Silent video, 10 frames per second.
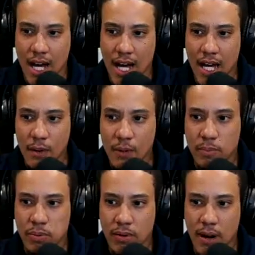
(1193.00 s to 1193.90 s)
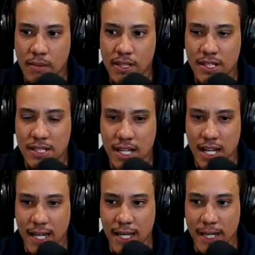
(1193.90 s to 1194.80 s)
I would probably
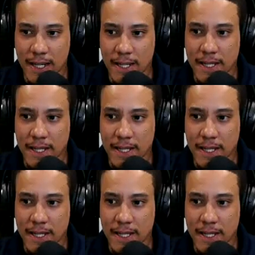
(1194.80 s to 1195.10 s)
say